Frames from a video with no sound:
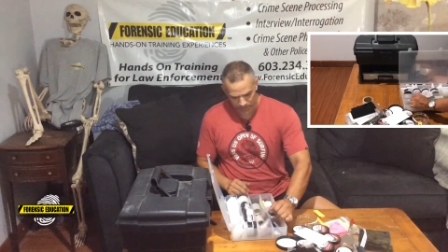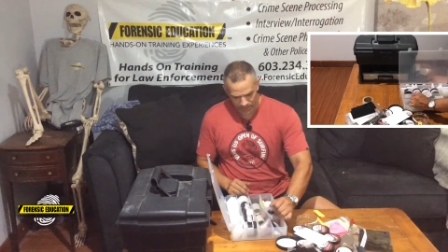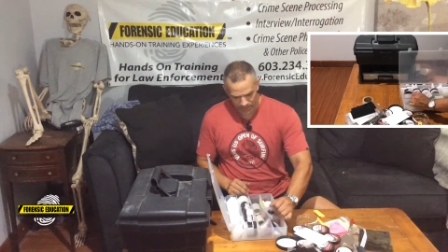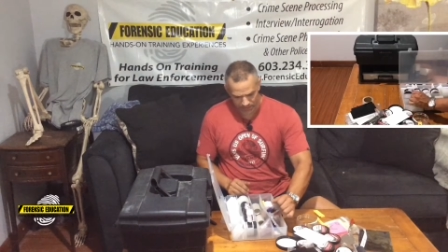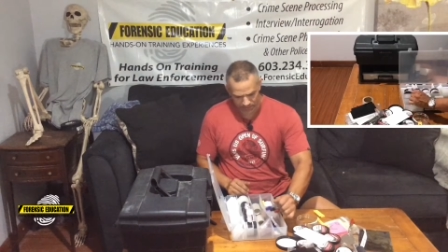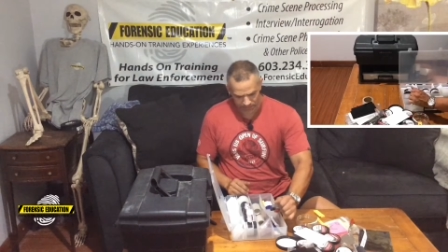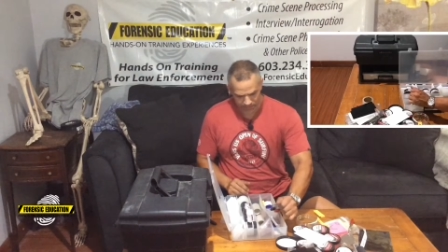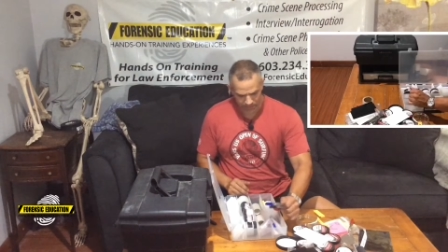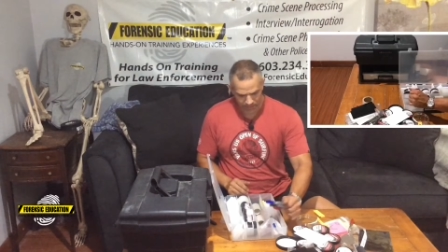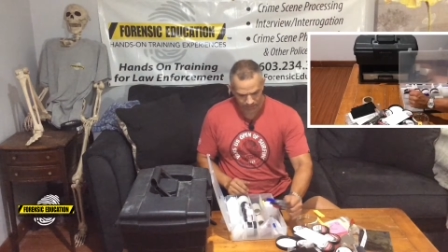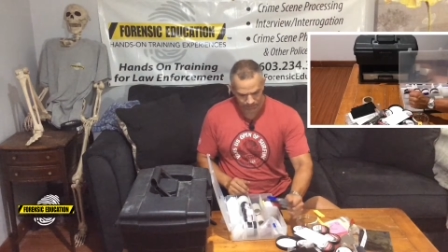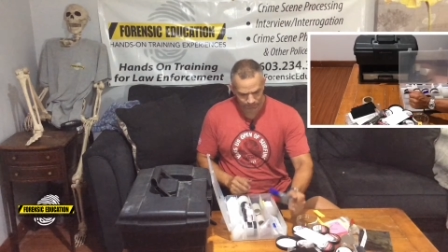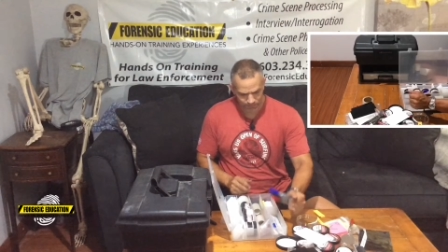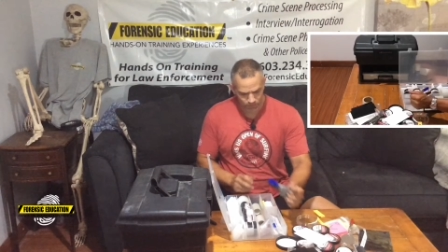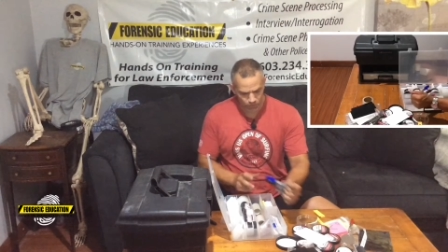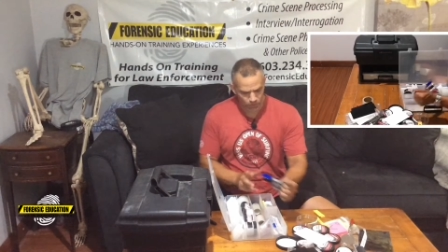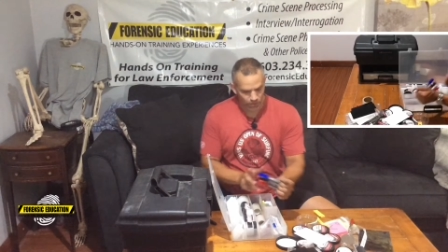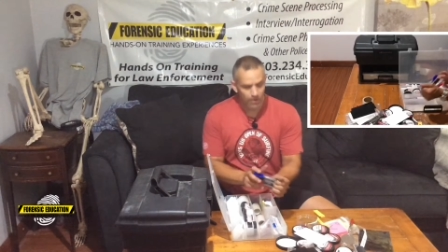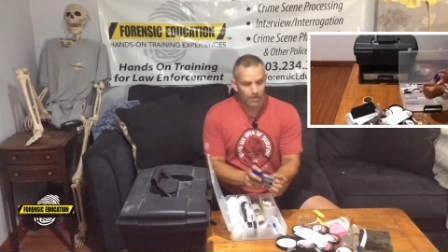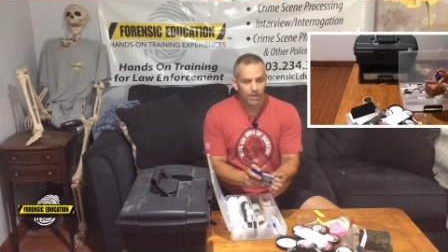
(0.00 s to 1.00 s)
like I said,
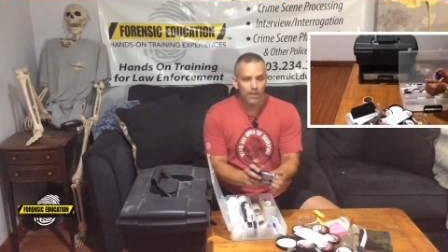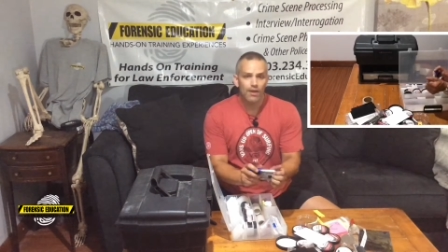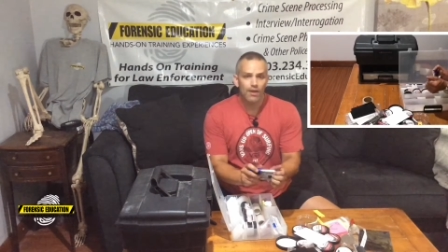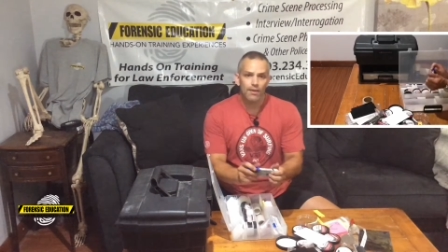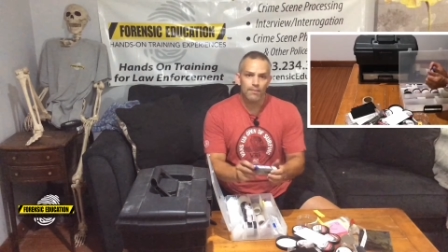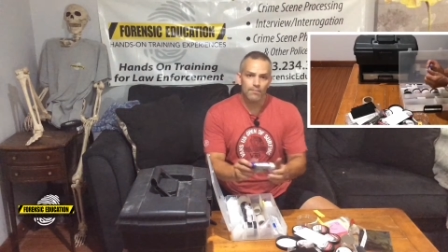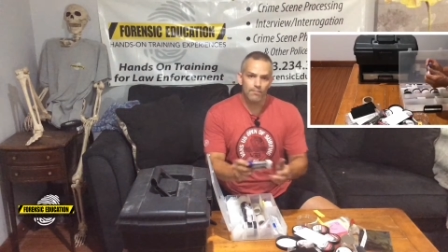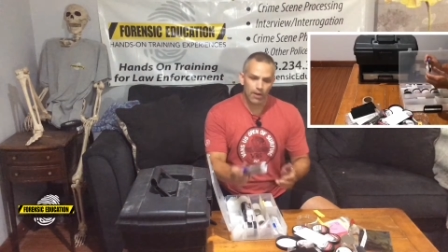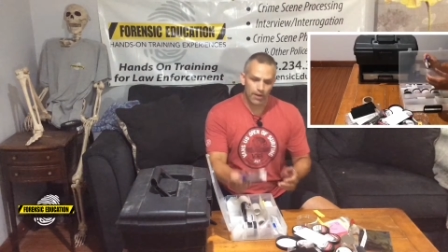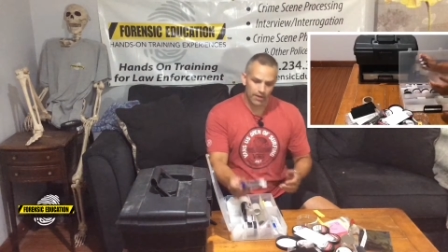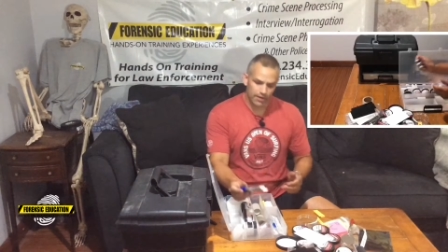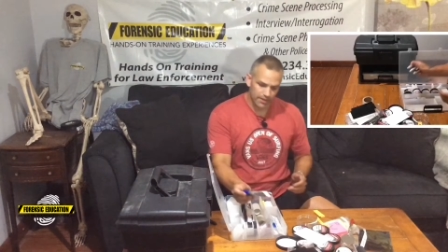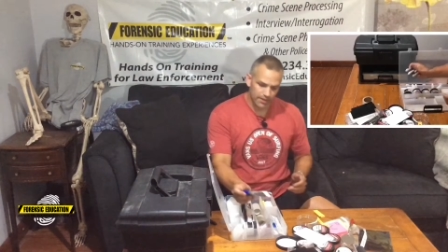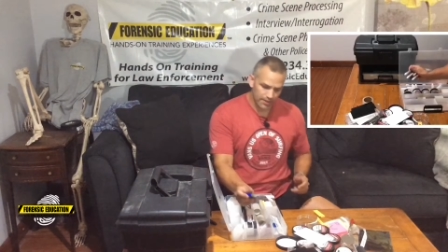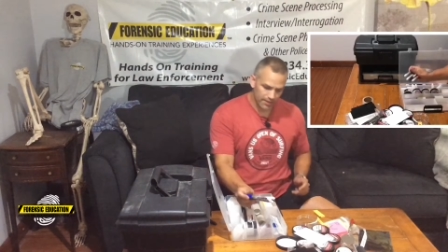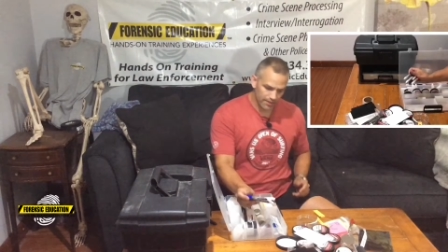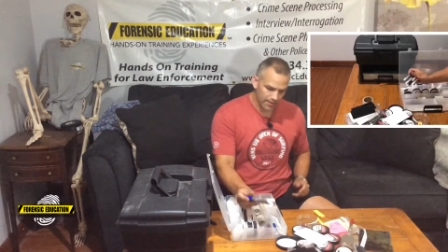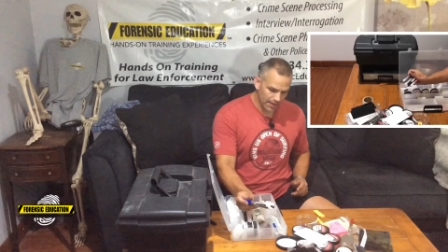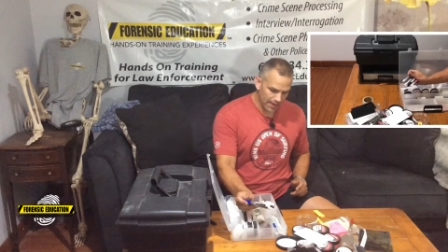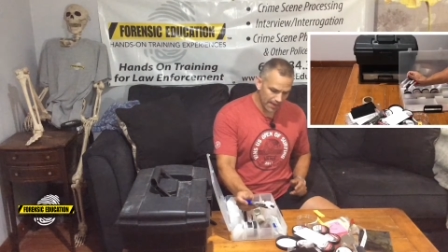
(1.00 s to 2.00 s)
for
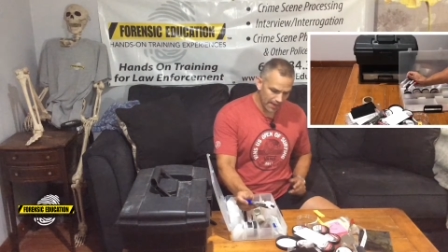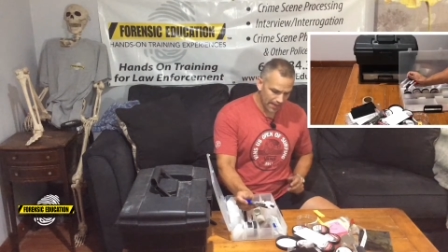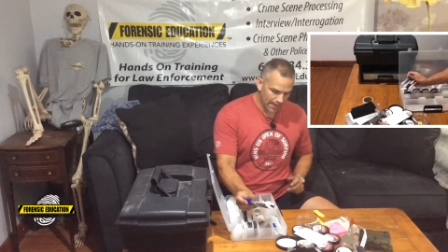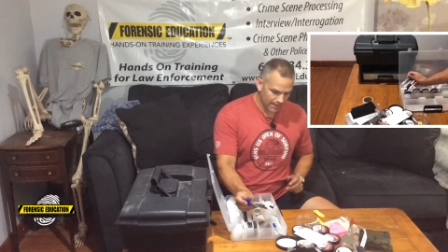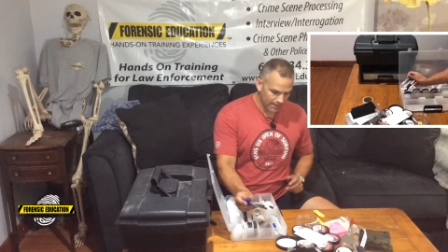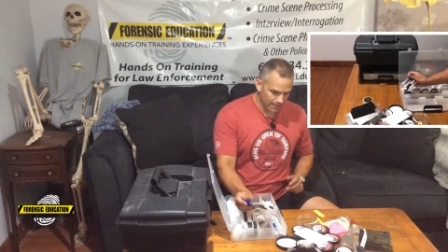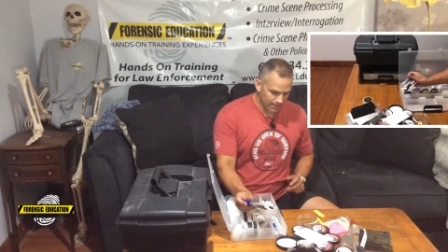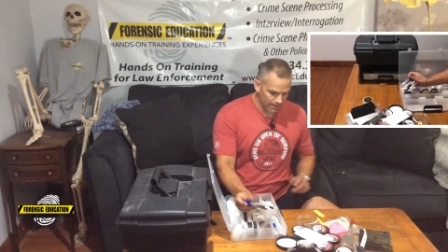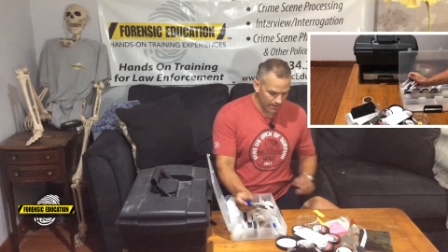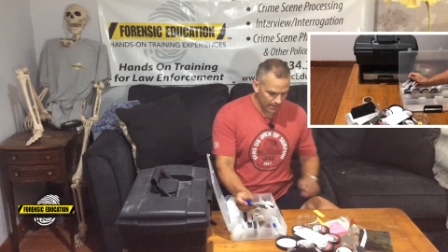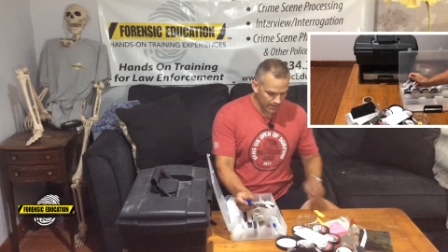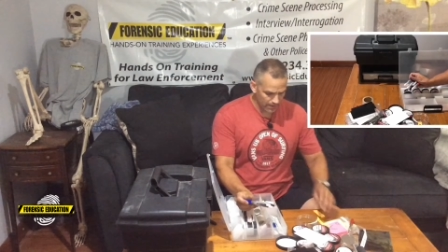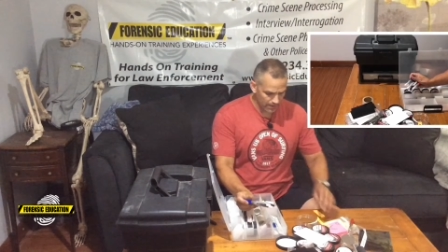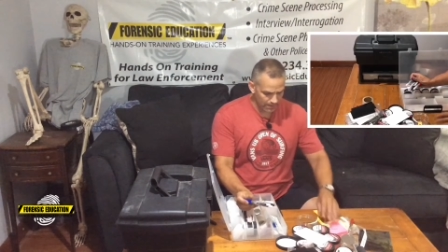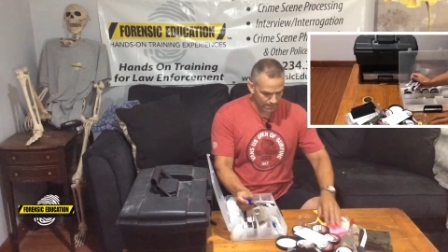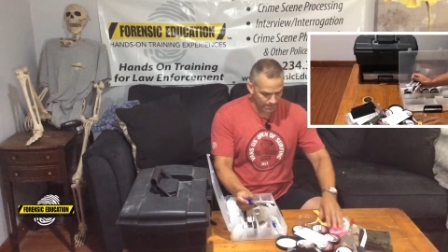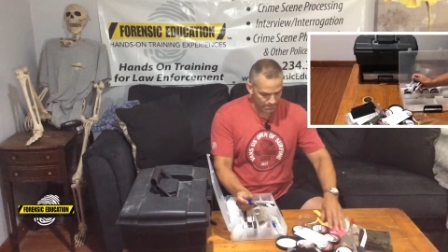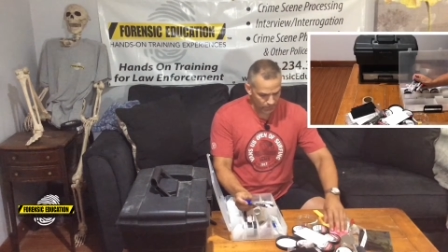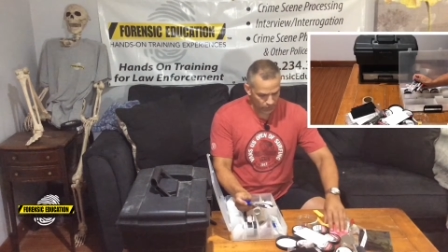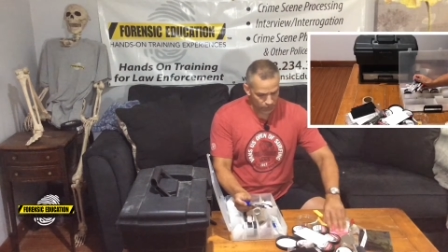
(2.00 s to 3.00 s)
marking that
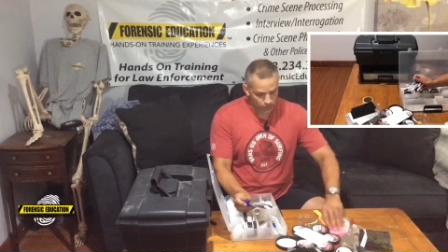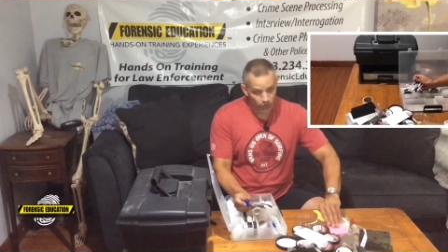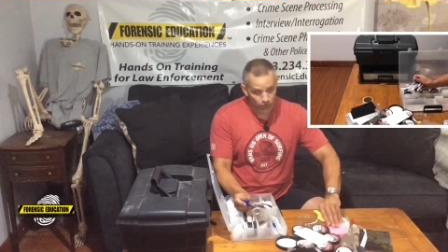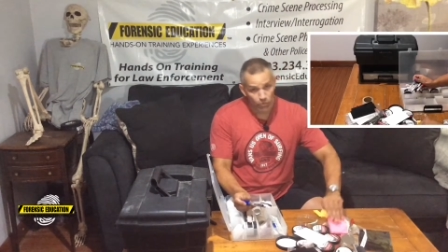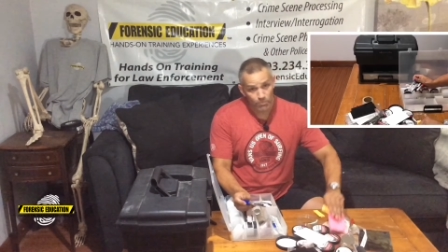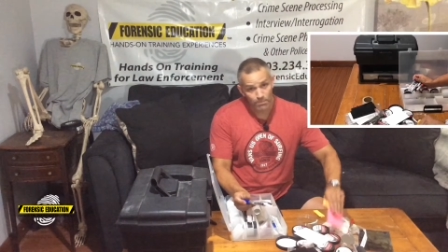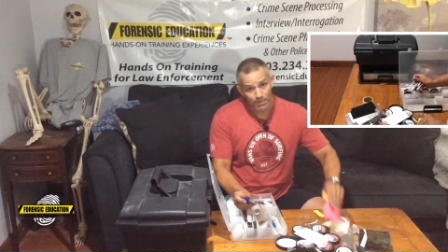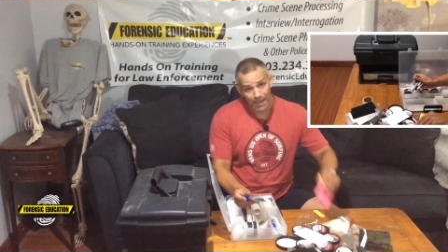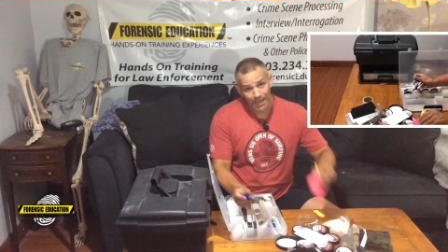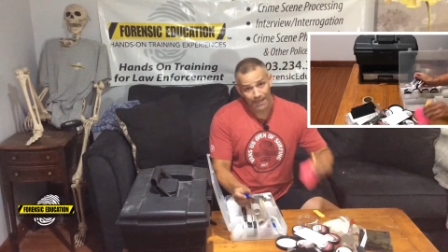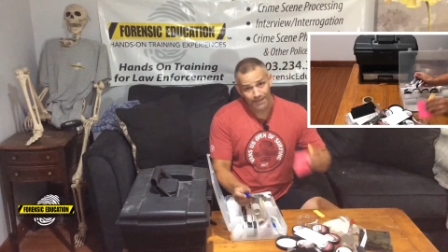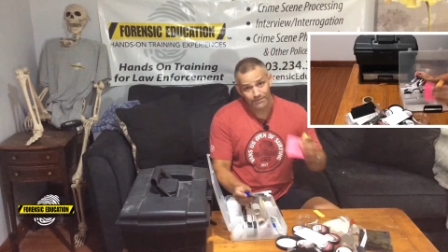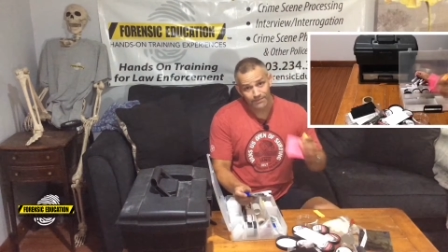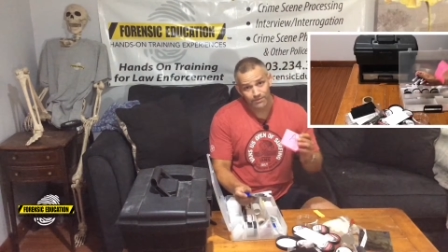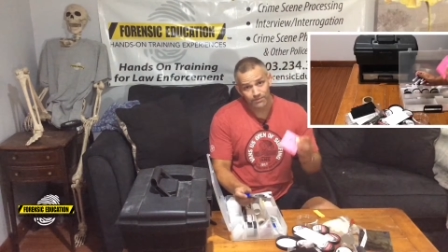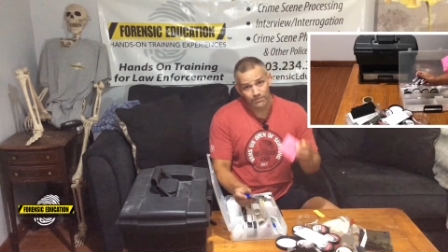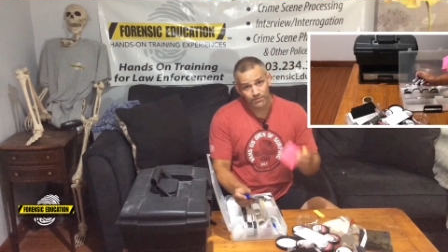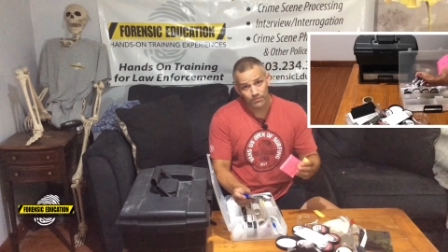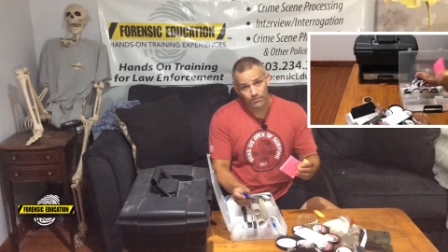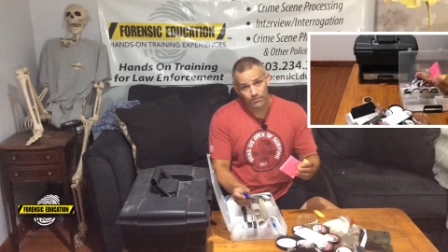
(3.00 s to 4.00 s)
your notepads.